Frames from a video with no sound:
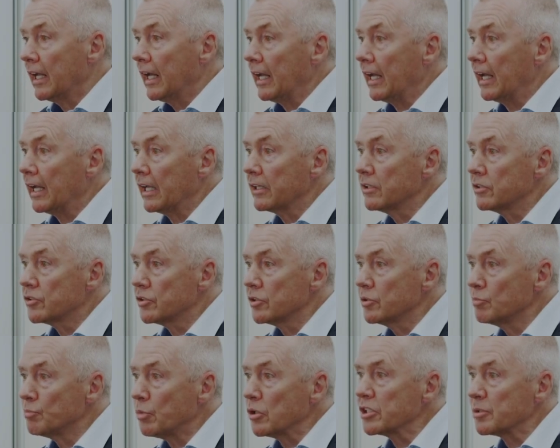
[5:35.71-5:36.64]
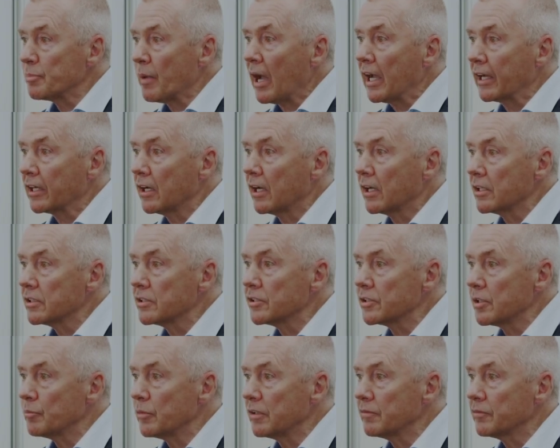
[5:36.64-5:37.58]
and to push back on
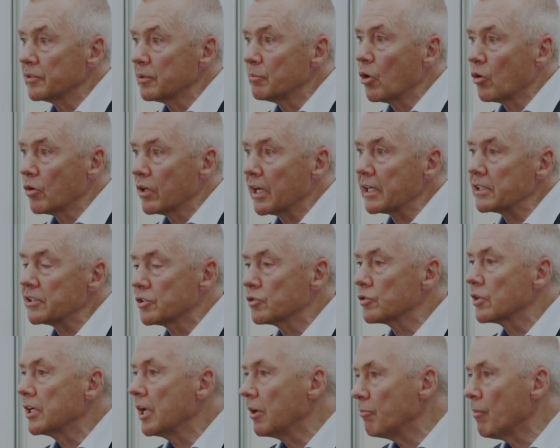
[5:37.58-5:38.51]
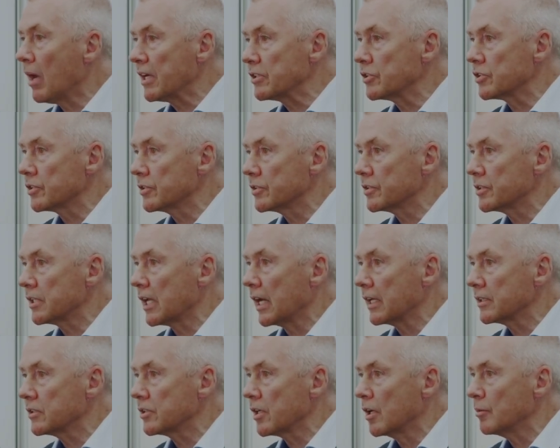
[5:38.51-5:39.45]
some of the more extreme measures
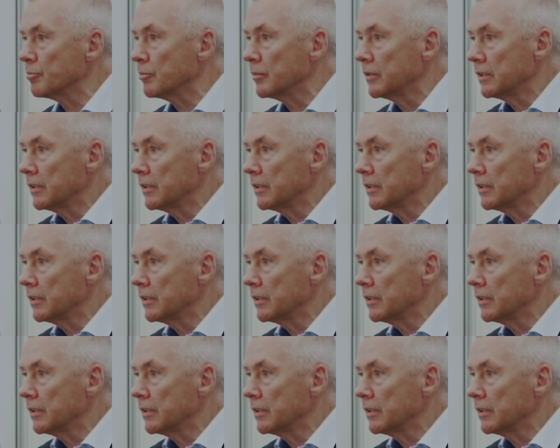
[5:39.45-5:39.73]
that some